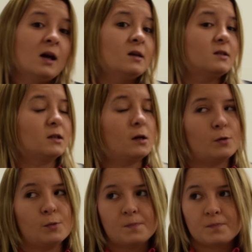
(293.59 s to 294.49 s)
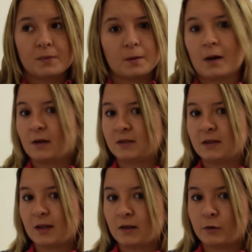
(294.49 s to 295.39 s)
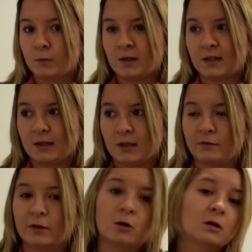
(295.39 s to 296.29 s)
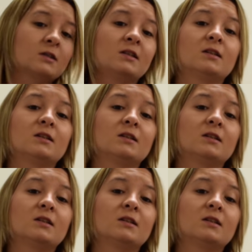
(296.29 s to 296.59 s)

so you might have seen that through my daily vlogs.